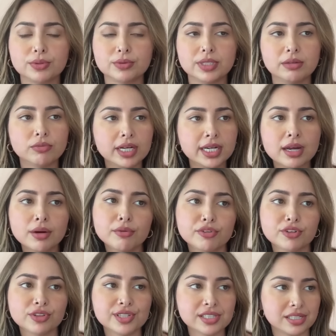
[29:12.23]
Like right now, if you're
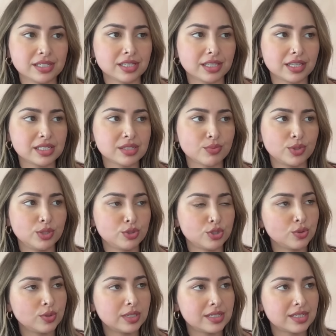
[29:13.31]
listening to this, when you
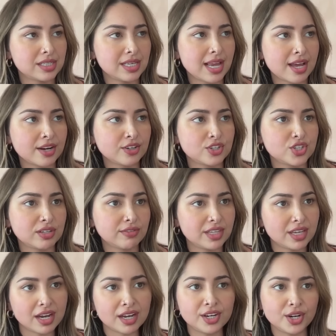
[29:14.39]
tune into the energy of the
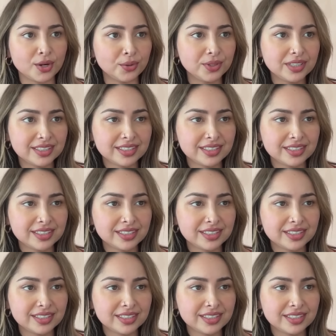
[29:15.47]
unknown,